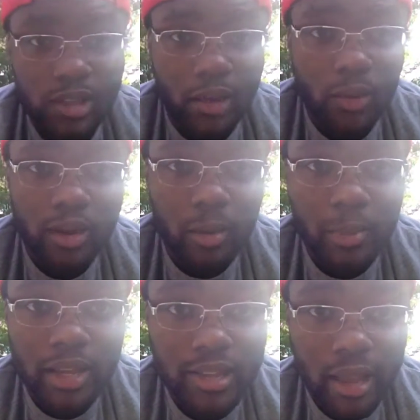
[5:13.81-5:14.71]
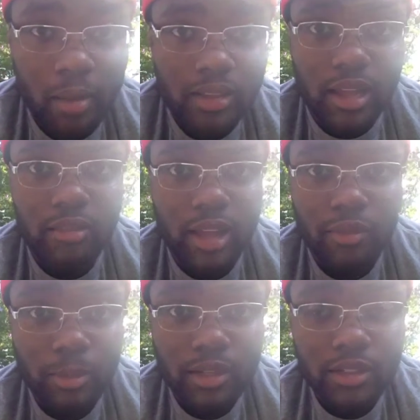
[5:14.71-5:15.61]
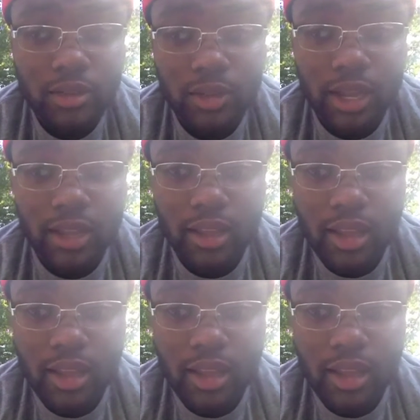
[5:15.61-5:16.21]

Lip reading: like one of the best campouts I've ever been to. Like